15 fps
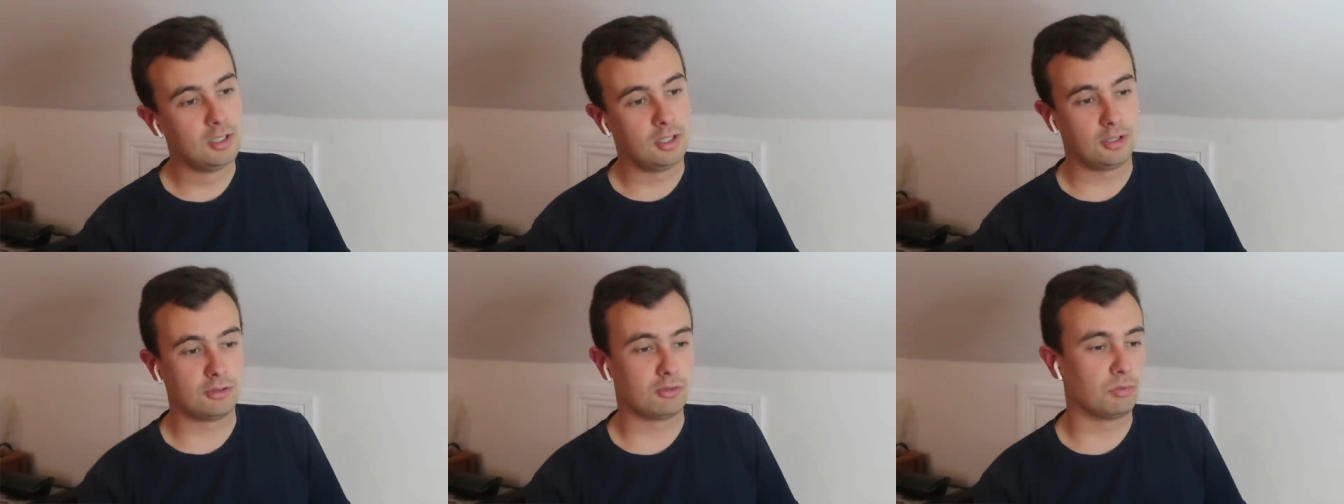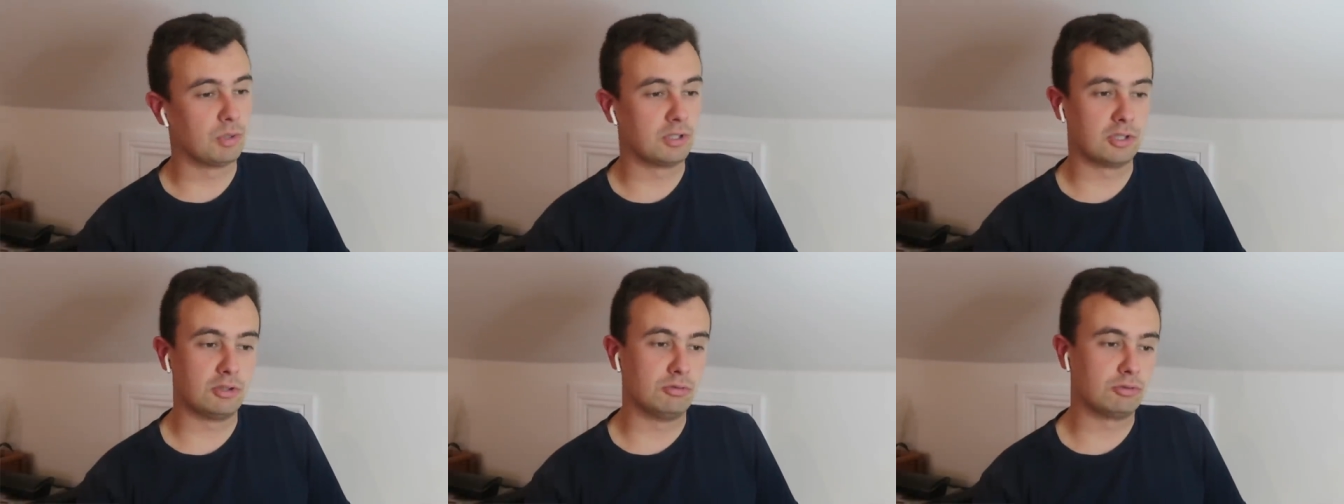I don't know
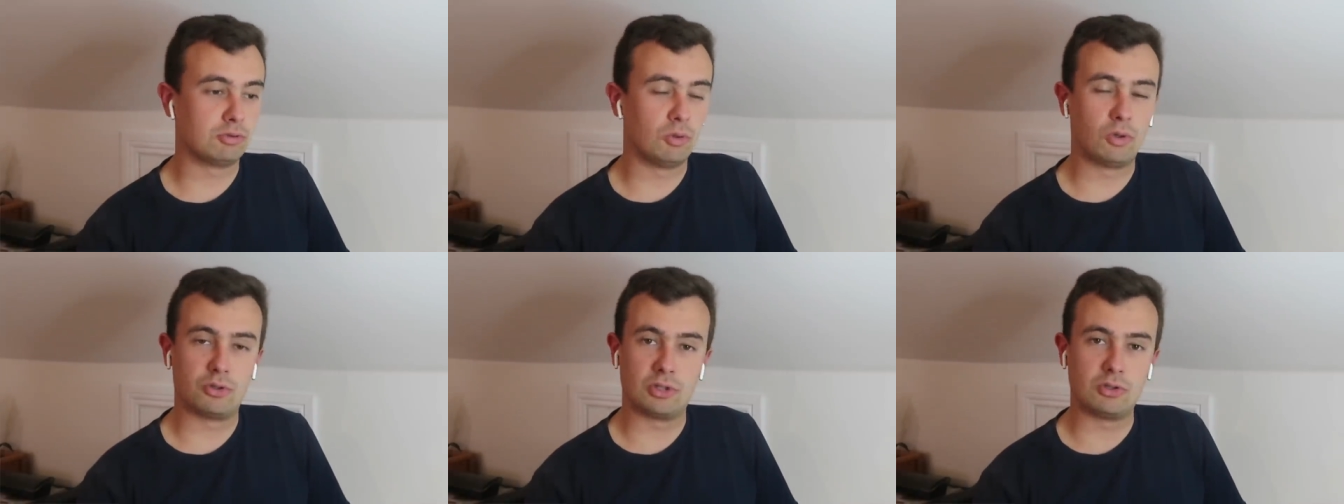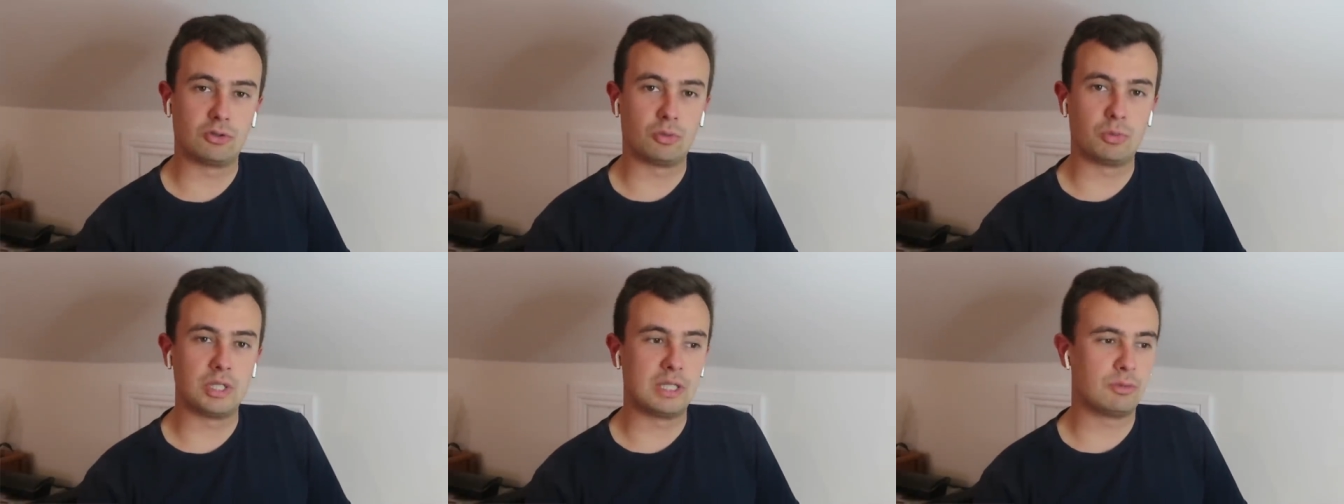whether you saw her the
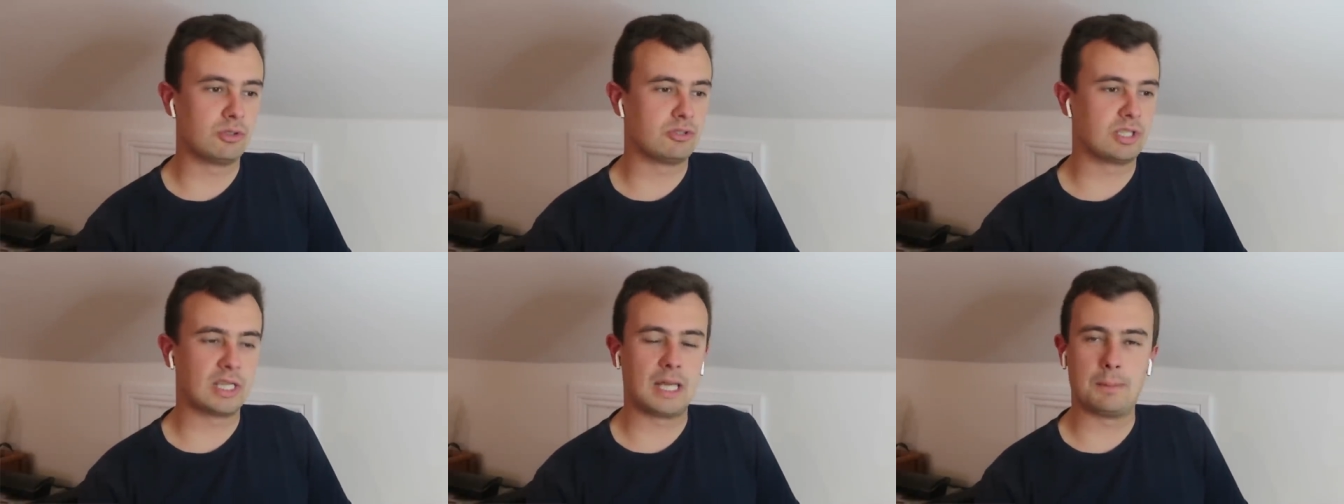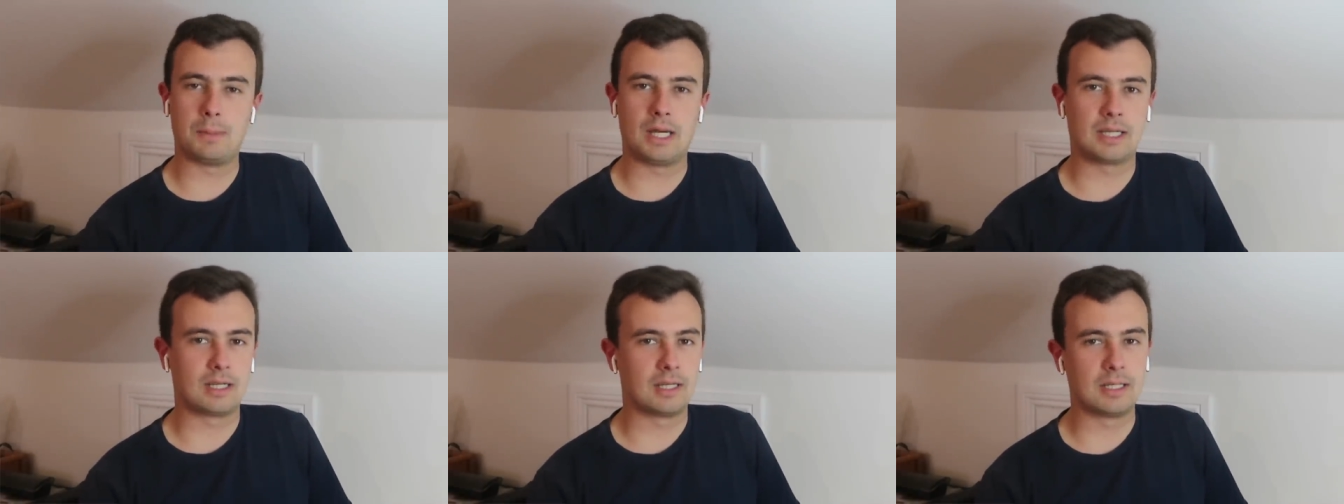other week when she came
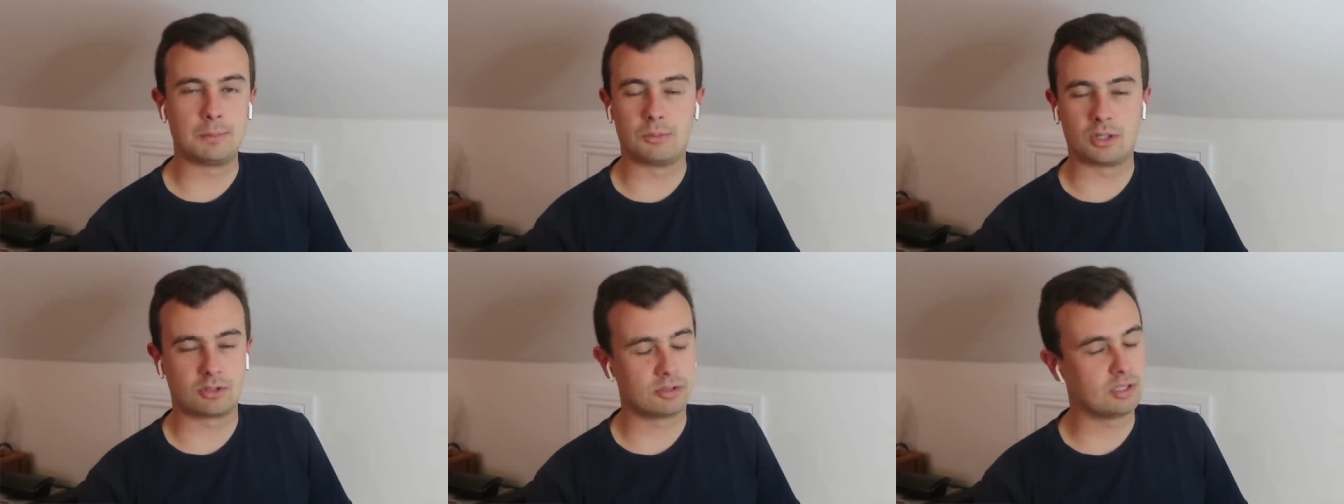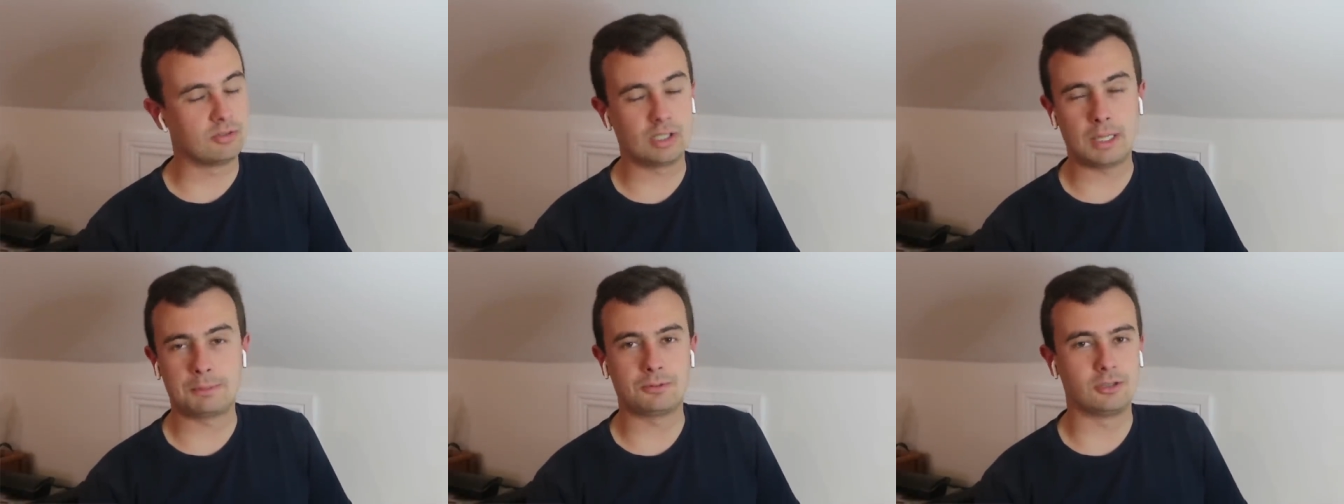back at Limerick.
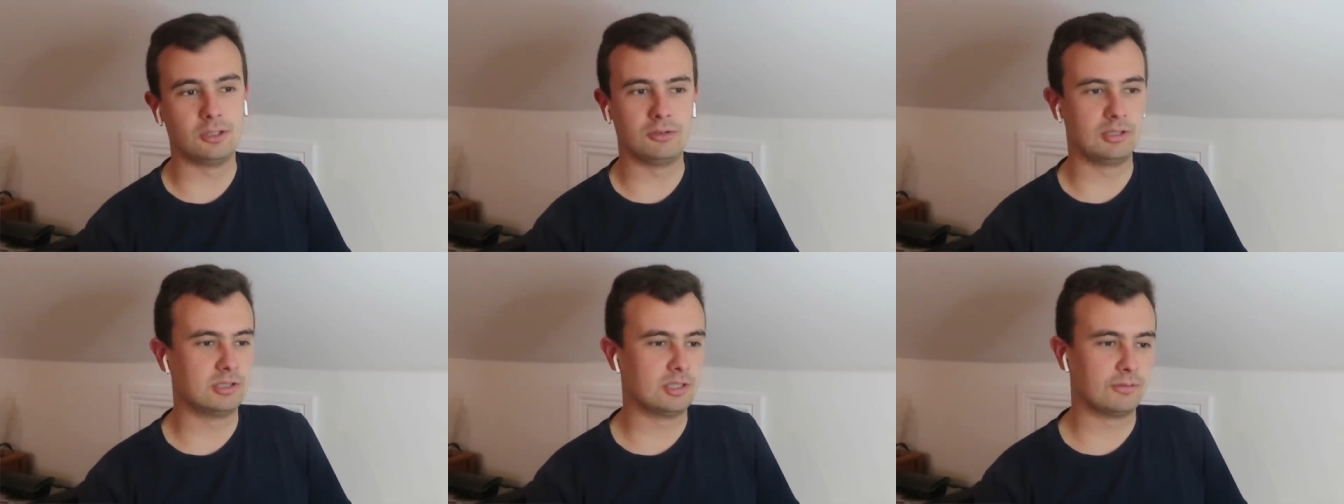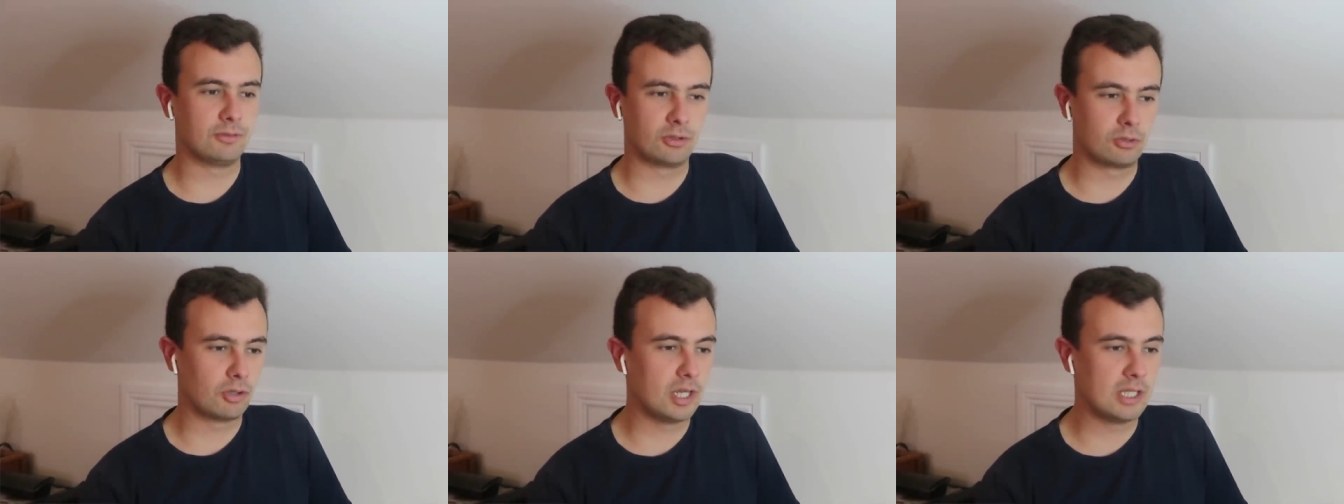She's absolutely
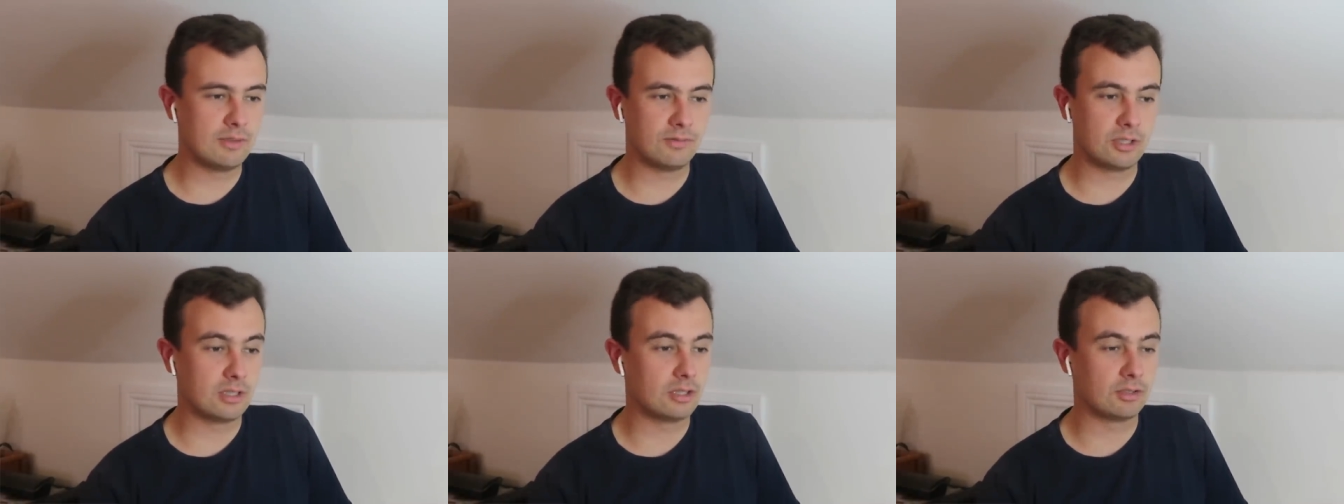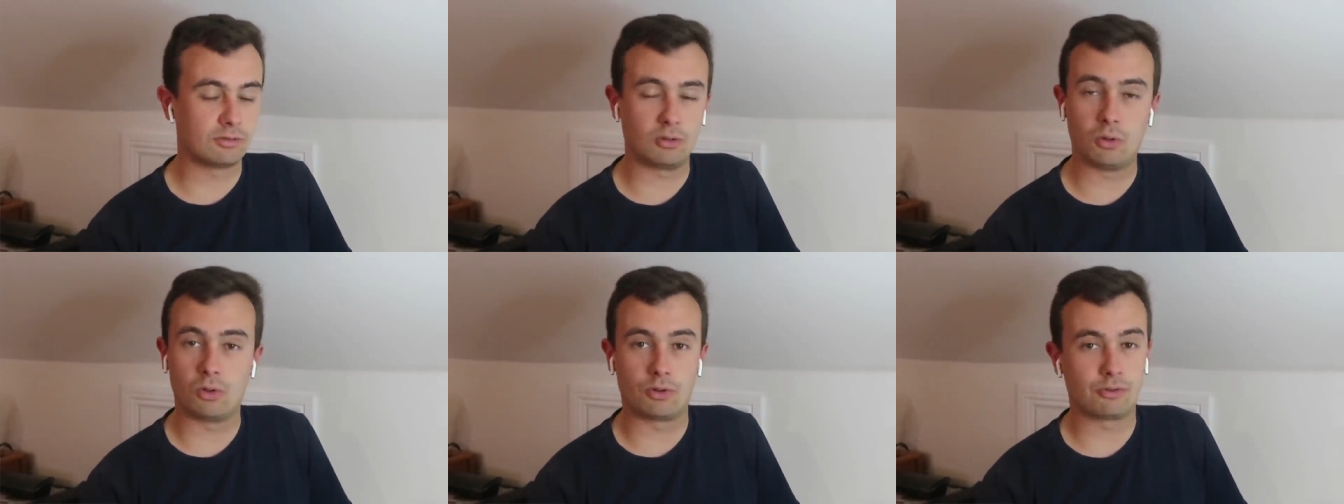different gravy.
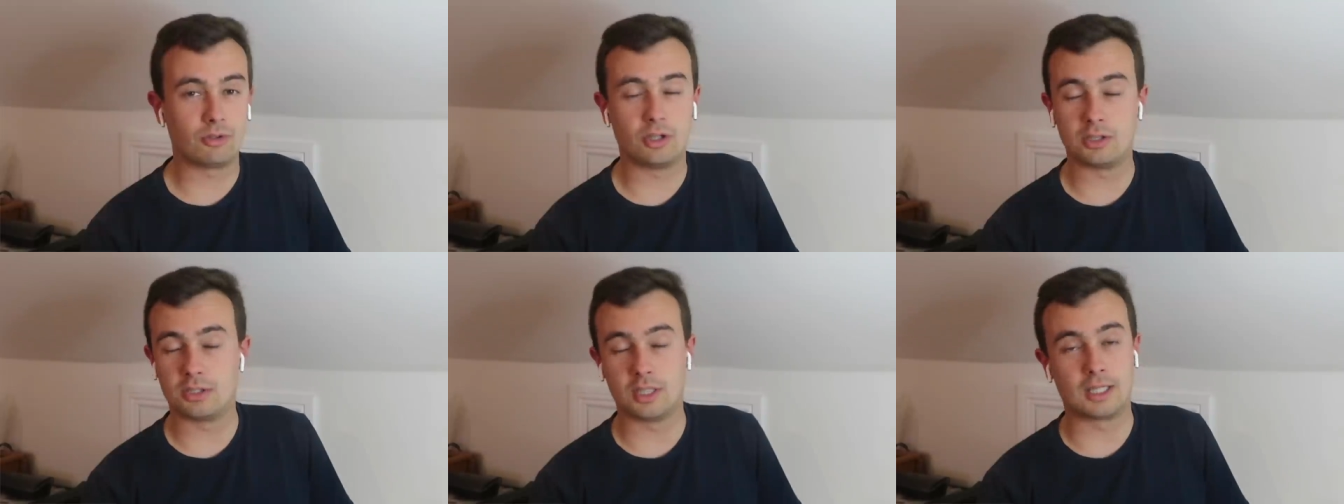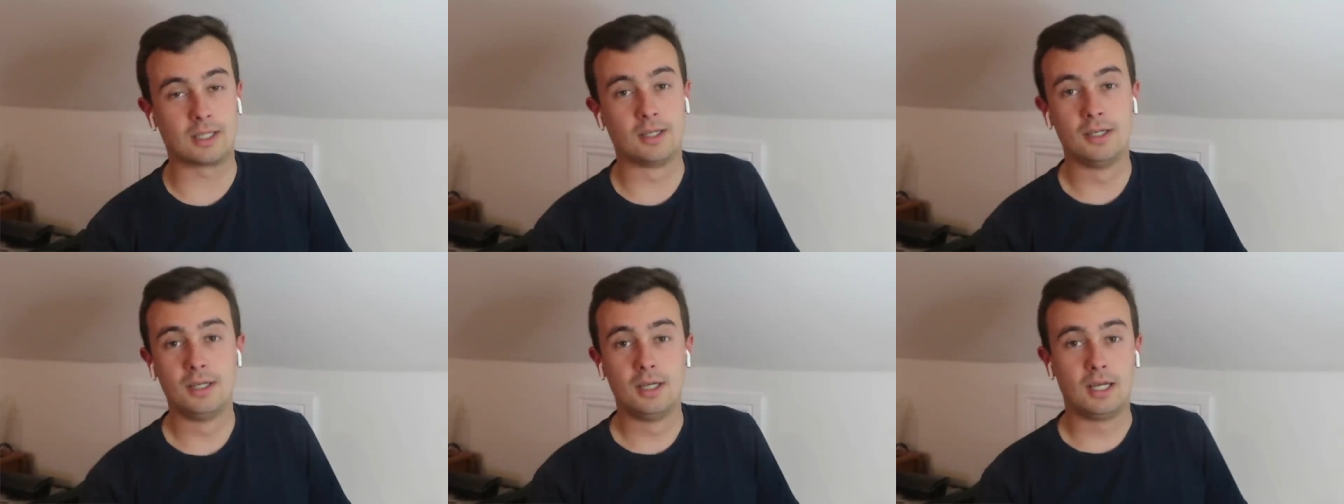This horse, I
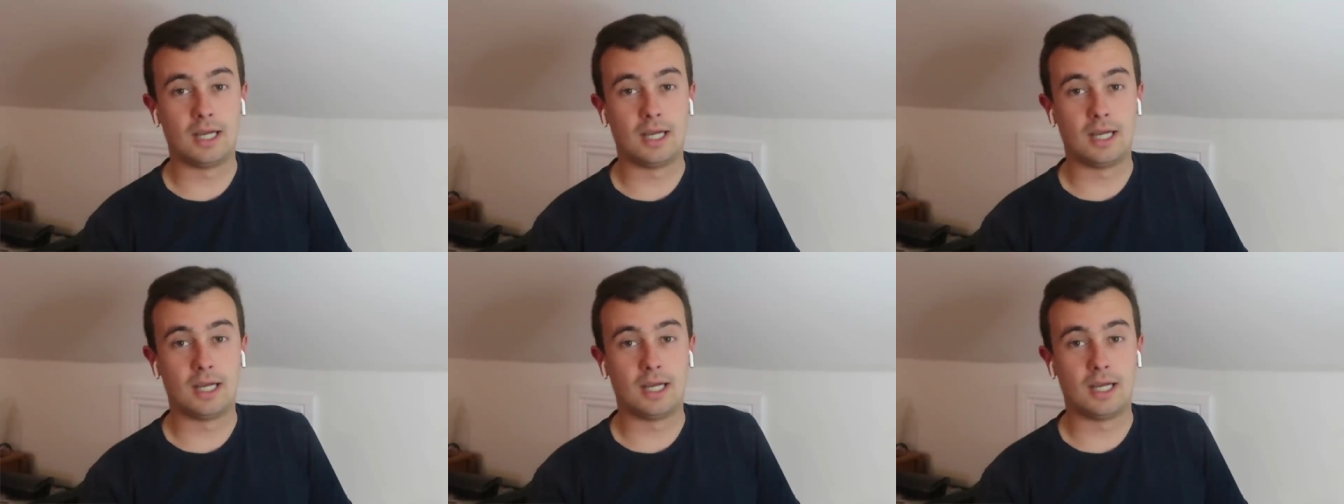think.